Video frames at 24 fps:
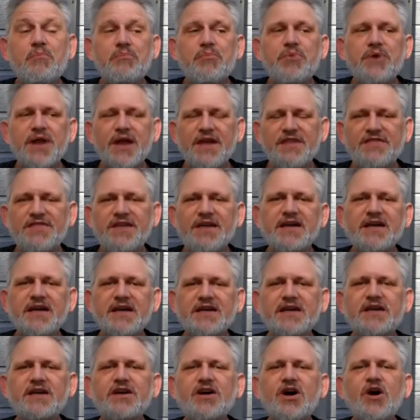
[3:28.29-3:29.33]
but I think I
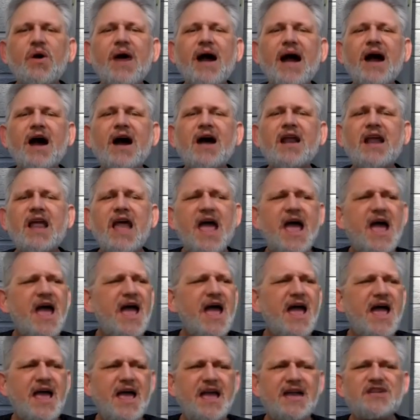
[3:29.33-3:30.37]
can go out
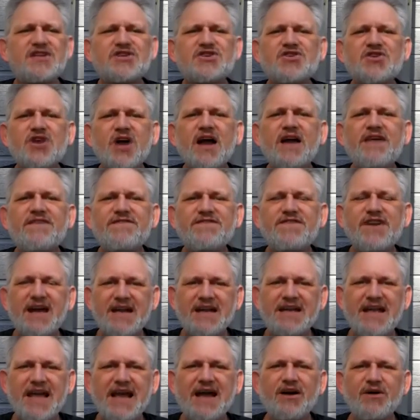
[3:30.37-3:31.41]
and try and
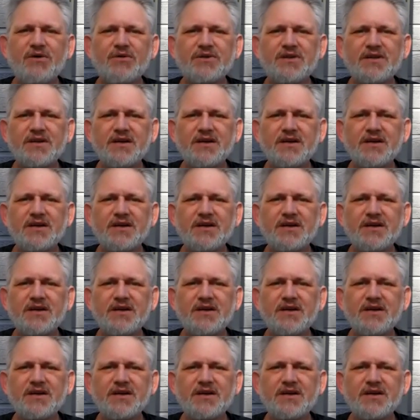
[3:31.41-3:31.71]
find out.